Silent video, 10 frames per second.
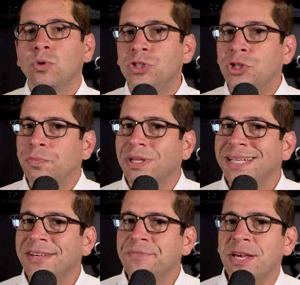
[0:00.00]
Would you
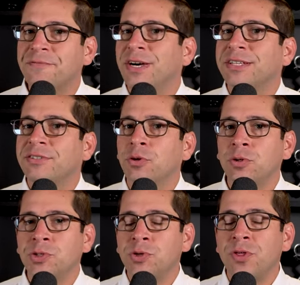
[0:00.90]
believe me if I
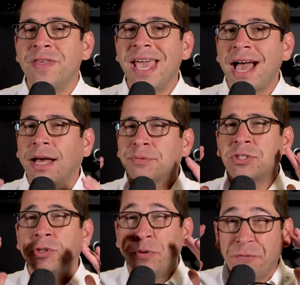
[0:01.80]
told you that the
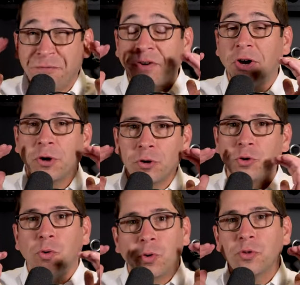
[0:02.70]
absolute far
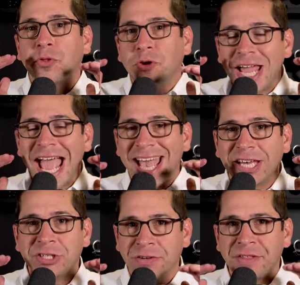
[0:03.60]
northern
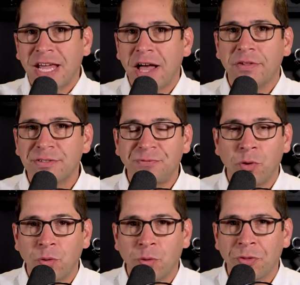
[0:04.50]
edge of the Dallas
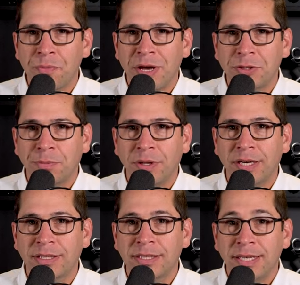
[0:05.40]
Fort Worth
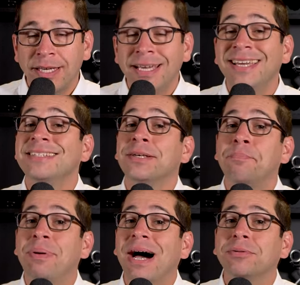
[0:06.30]
Metroplex is
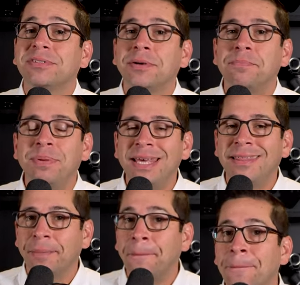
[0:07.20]
about to be the